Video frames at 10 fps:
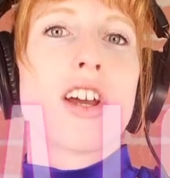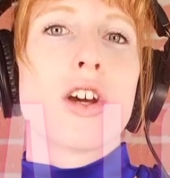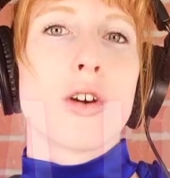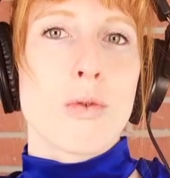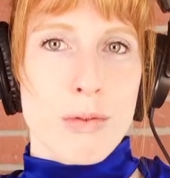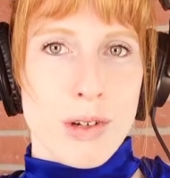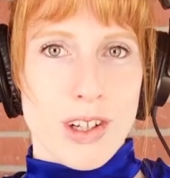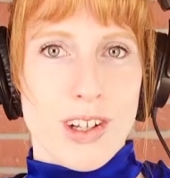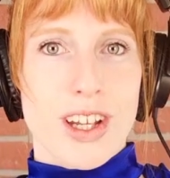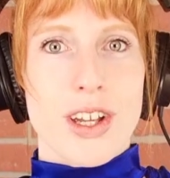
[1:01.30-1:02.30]
We
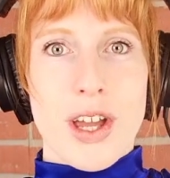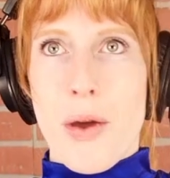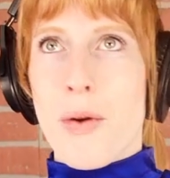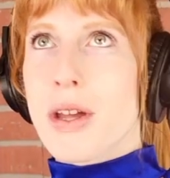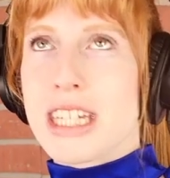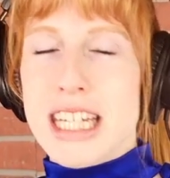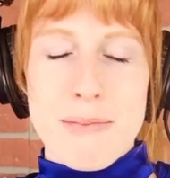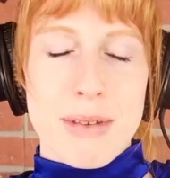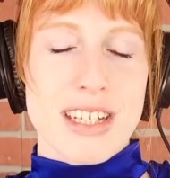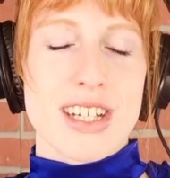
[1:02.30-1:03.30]
will go deep
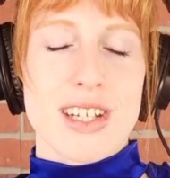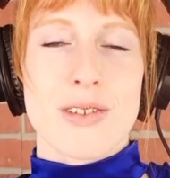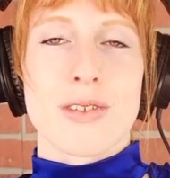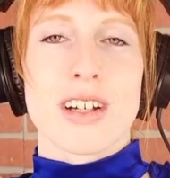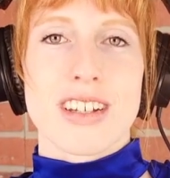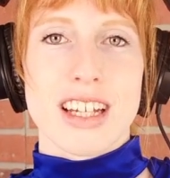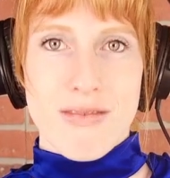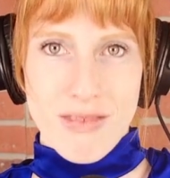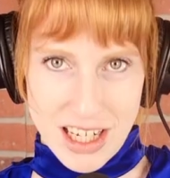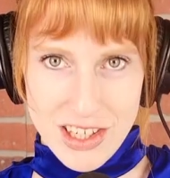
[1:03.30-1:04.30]
into
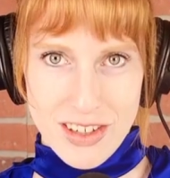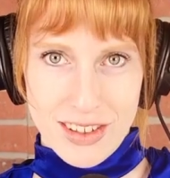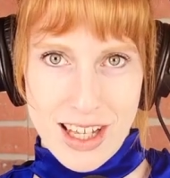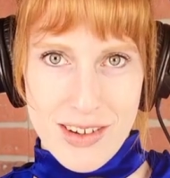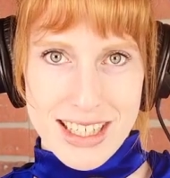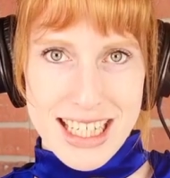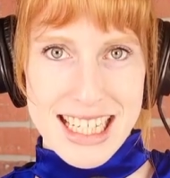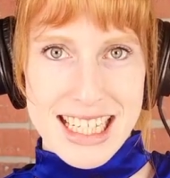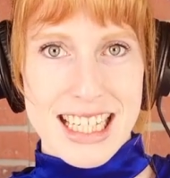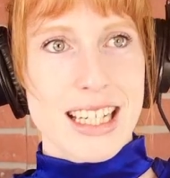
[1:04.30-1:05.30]
conventional loans.